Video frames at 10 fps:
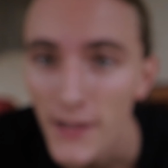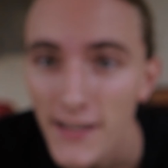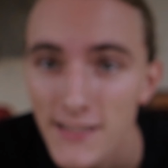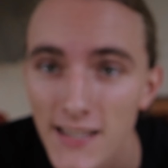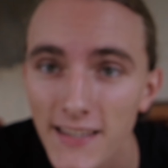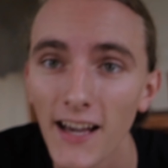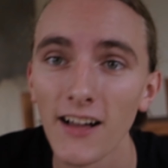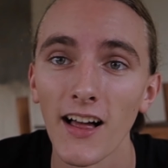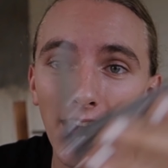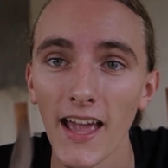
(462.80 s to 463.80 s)
Me and
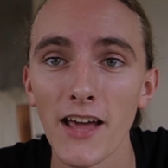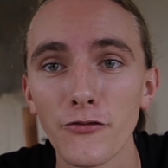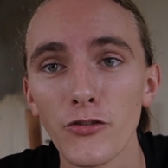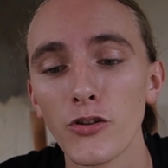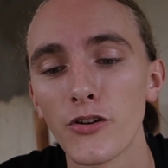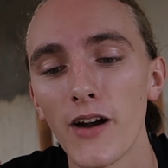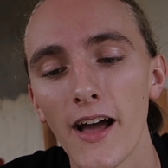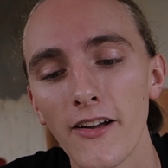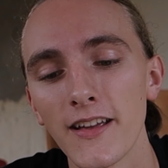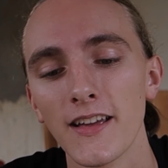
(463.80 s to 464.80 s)
Ezekiel, again, fooling
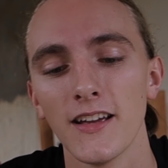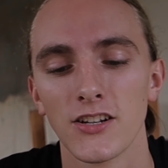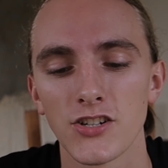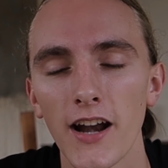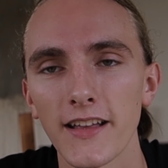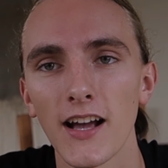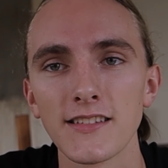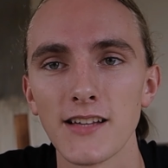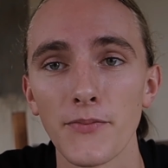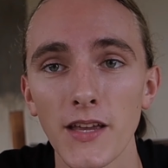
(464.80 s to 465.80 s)
around, trying to
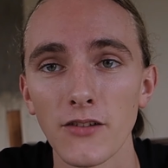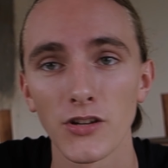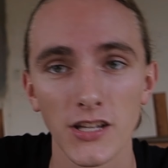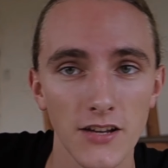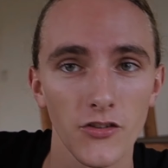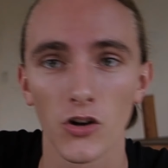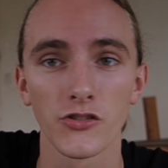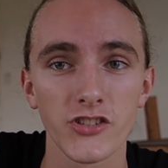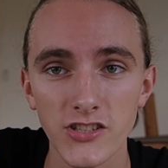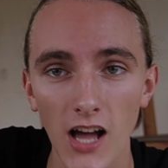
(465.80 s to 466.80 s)
cut something really difficult,
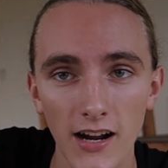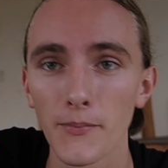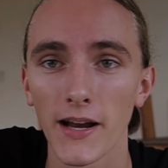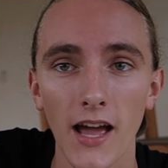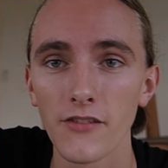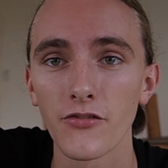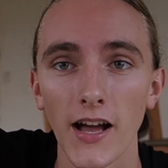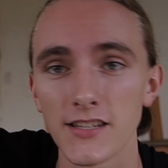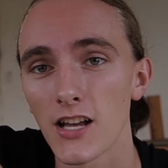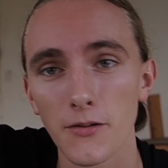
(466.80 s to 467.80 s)
I stuck my
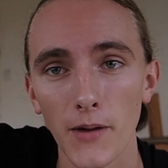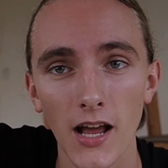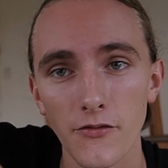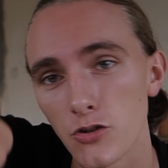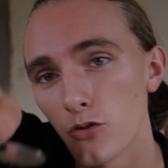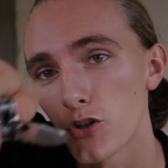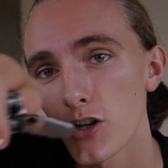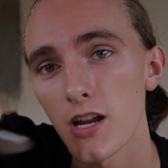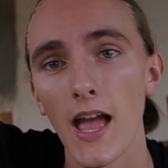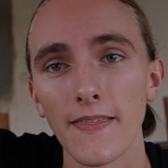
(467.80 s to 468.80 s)
knife into a
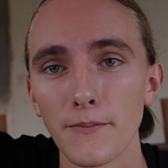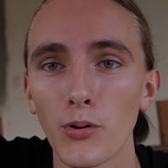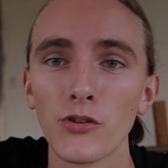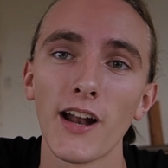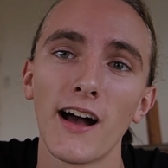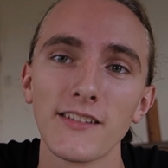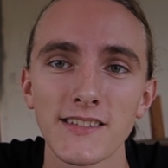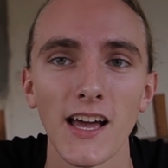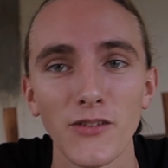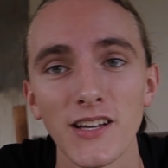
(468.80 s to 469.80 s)
tree and pulled it out
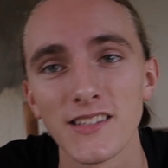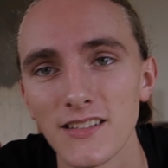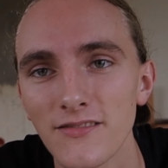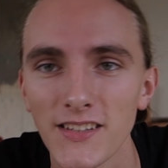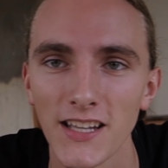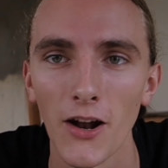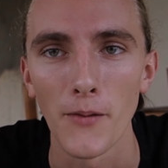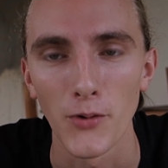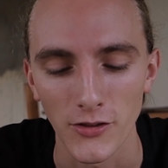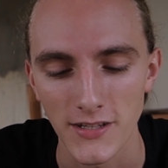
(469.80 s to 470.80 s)
sideways and,
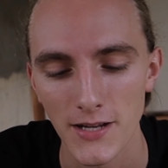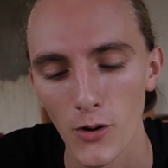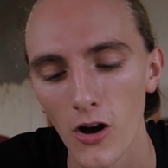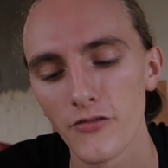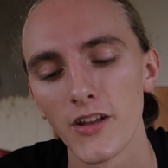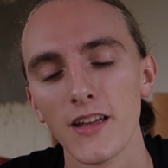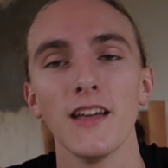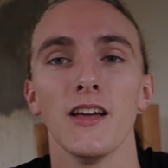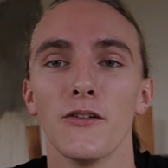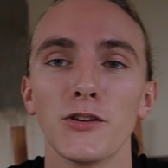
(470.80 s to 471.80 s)
I broke the tip off.
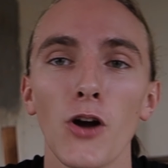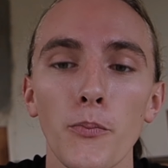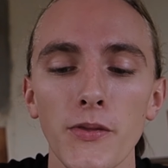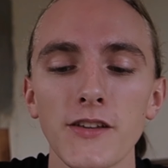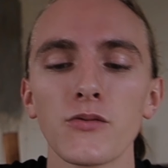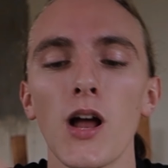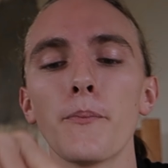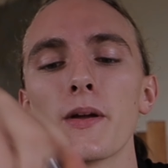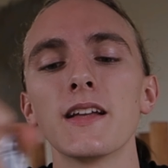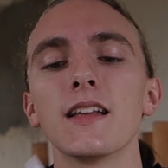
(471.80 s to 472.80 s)
When you open this one
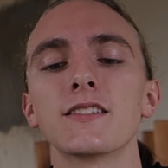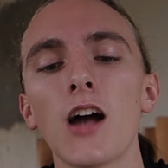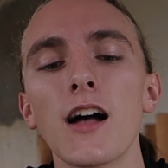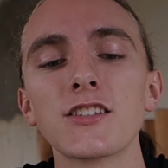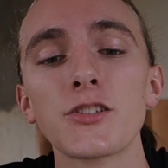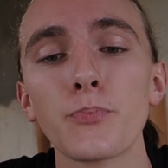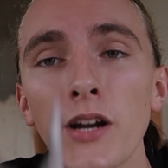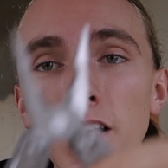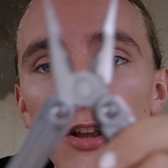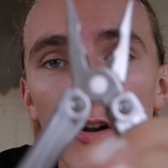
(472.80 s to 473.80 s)
up, it has got
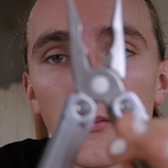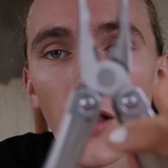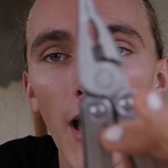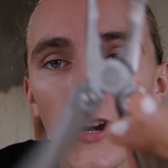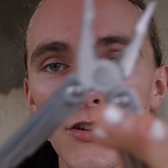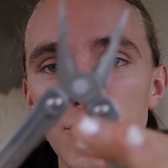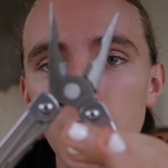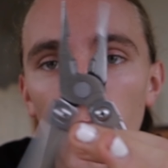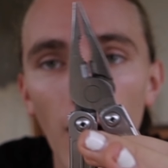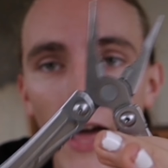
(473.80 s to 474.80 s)
spring-loaded pliers,
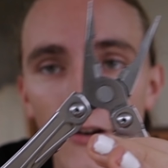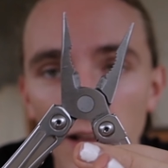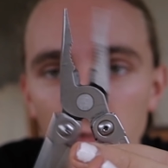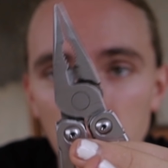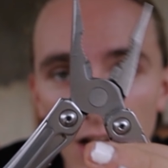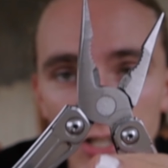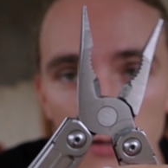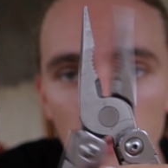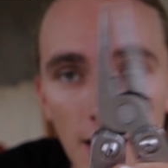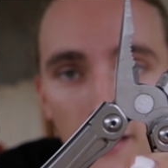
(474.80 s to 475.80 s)
so I don't have to touch them,